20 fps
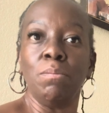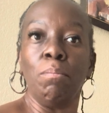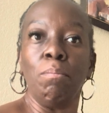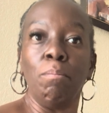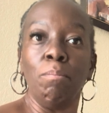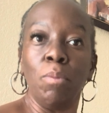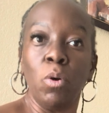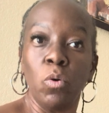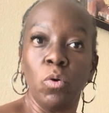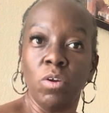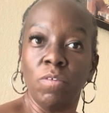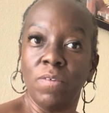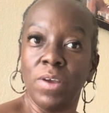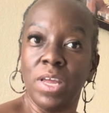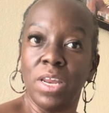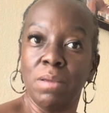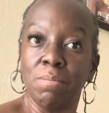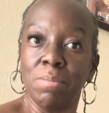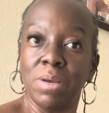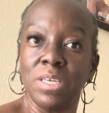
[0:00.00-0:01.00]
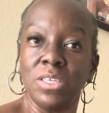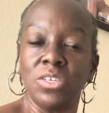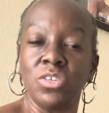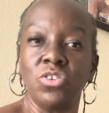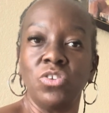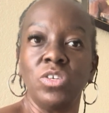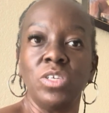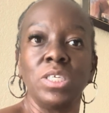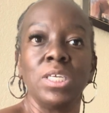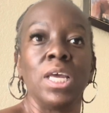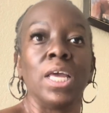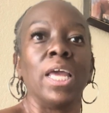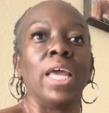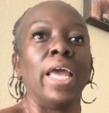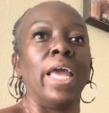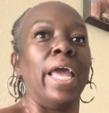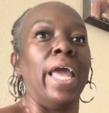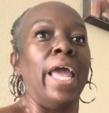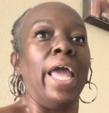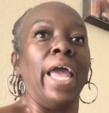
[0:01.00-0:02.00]
motivating messages,
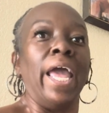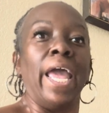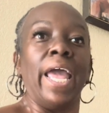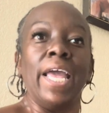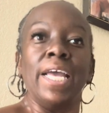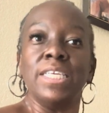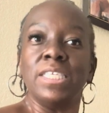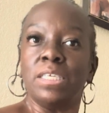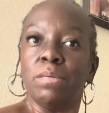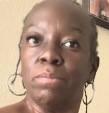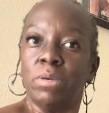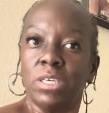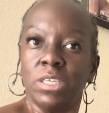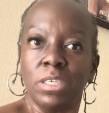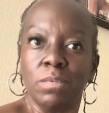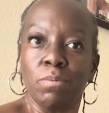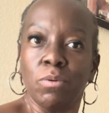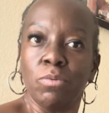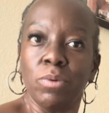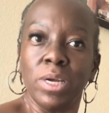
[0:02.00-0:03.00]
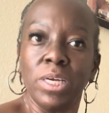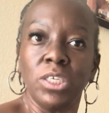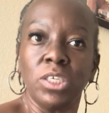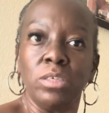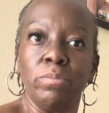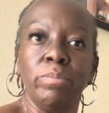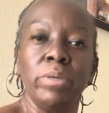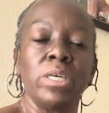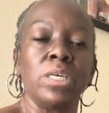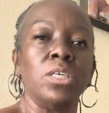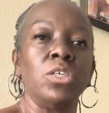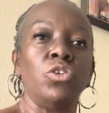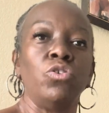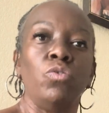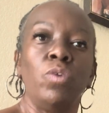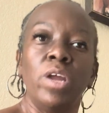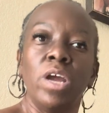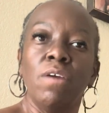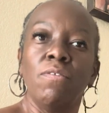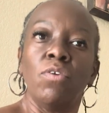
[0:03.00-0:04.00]
and some inspiration, because you
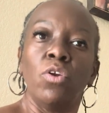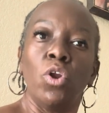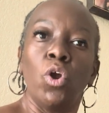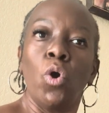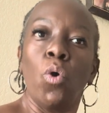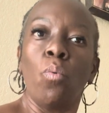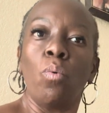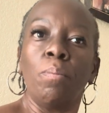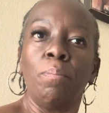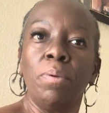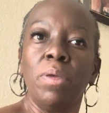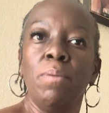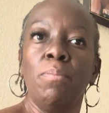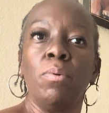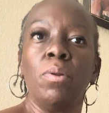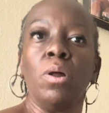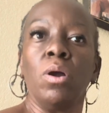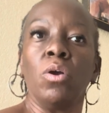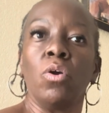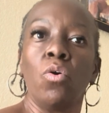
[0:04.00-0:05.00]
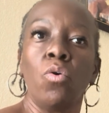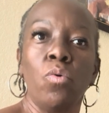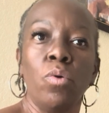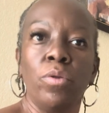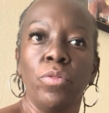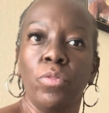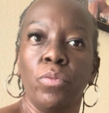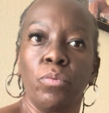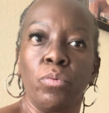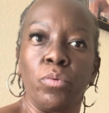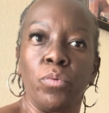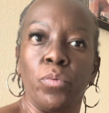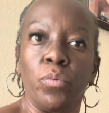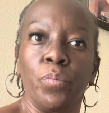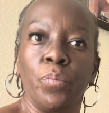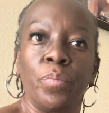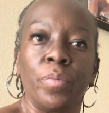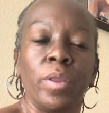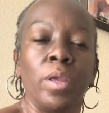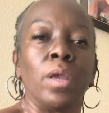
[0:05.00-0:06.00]
never know what people are going through.
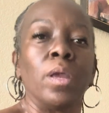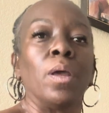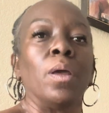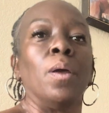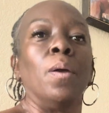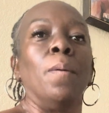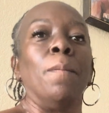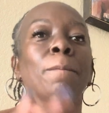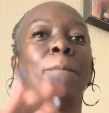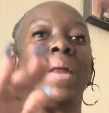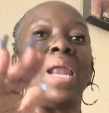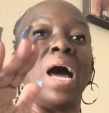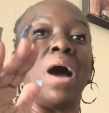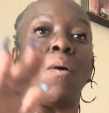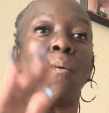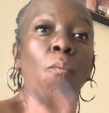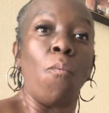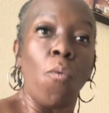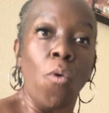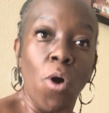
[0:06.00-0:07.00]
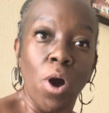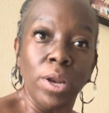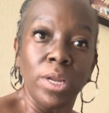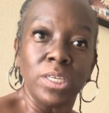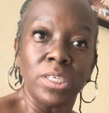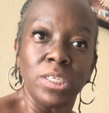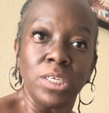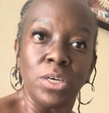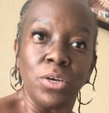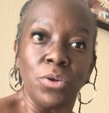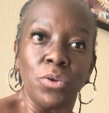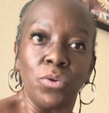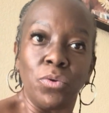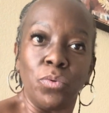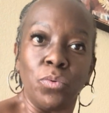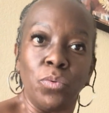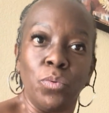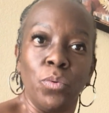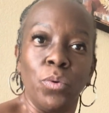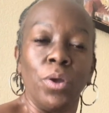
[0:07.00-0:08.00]
But I want to tell
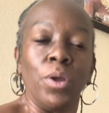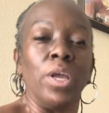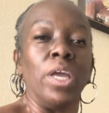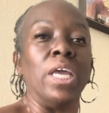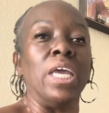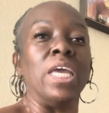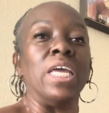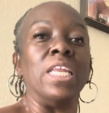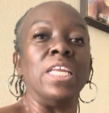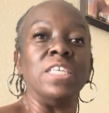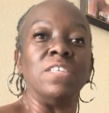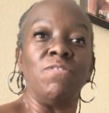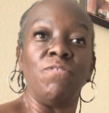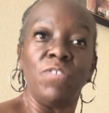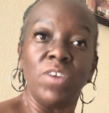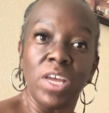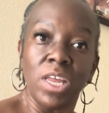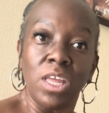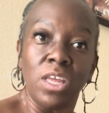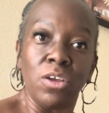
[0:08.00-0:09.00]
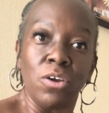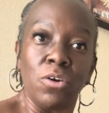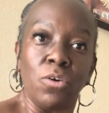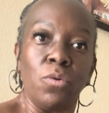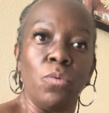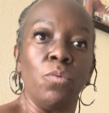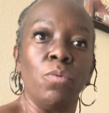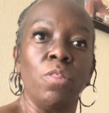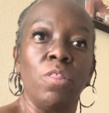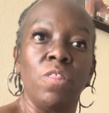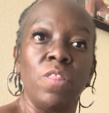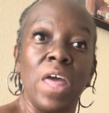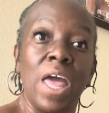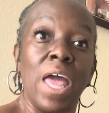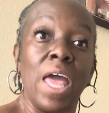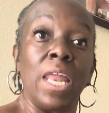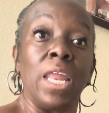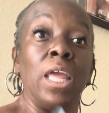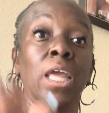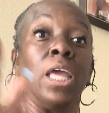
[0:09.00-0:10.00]
you in this video
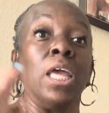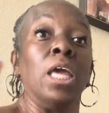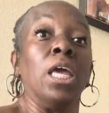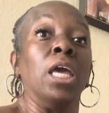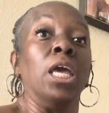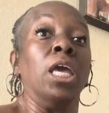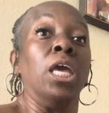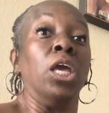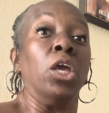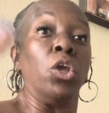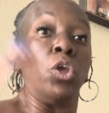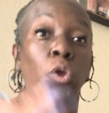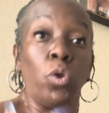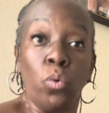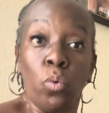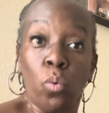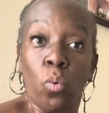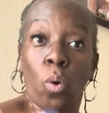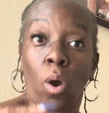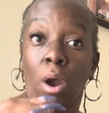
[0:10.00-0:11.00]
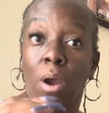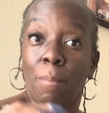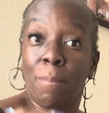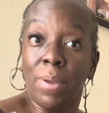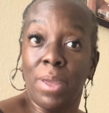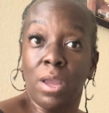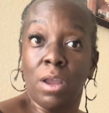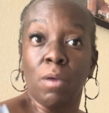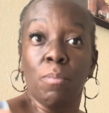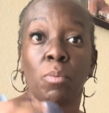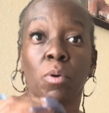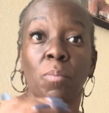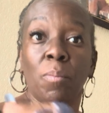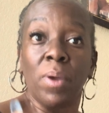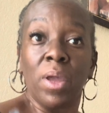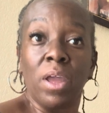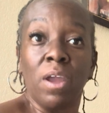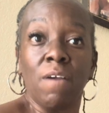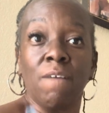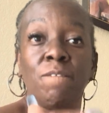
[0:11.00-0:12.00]
that you are being
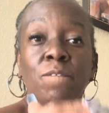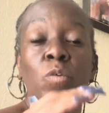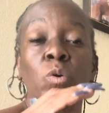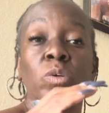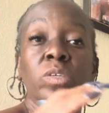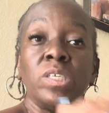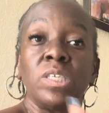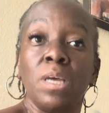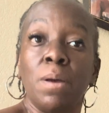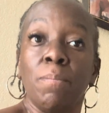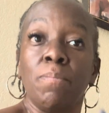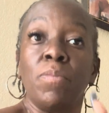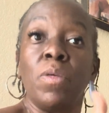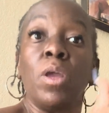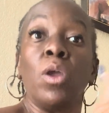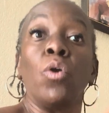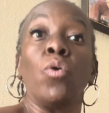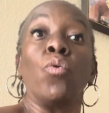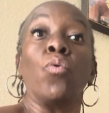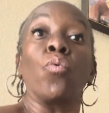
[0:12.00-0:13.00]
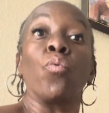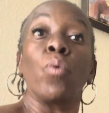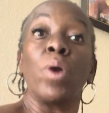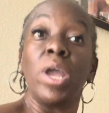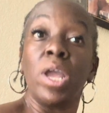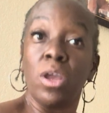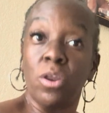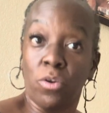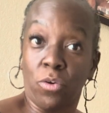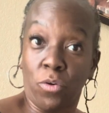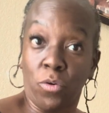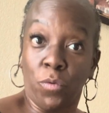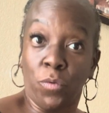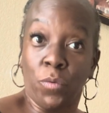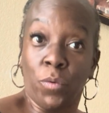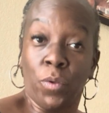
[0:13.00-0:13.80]
prepared for something greater.